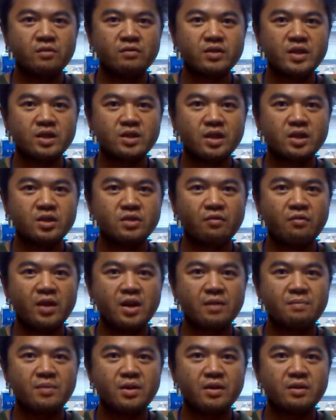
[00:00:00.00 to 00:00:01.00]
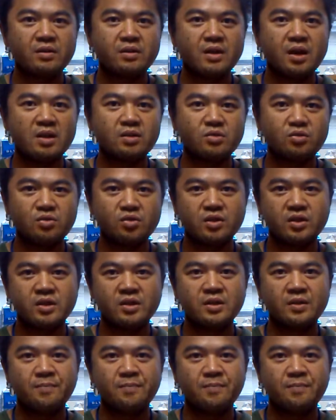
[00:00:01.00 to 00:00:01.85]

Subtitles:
such as Philippine country,